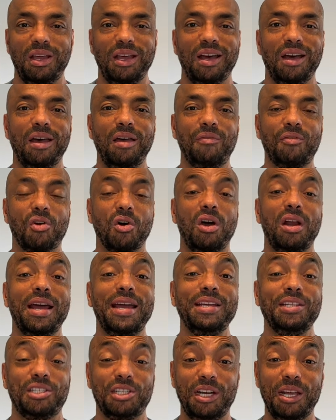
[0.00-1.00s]
I've got an
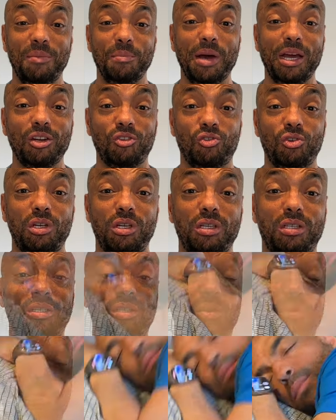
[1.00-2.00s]
Eight Sleep mattress,
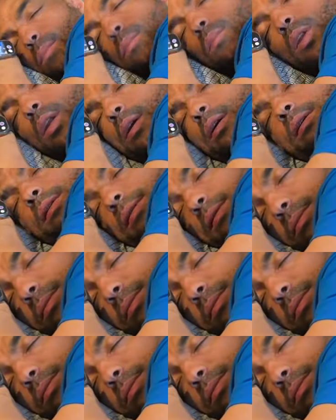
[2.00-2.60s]
which is a